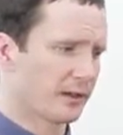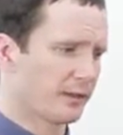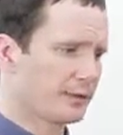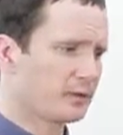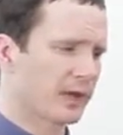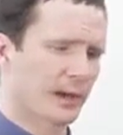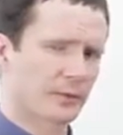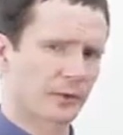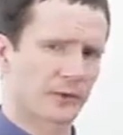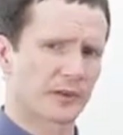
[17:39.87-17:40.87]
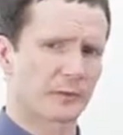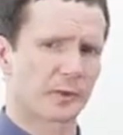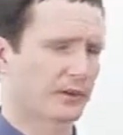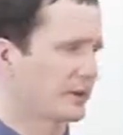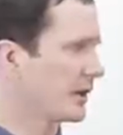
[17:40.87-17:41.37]
a few times throughout this
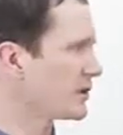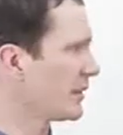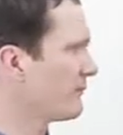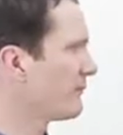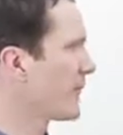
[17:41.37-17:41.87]
presentation,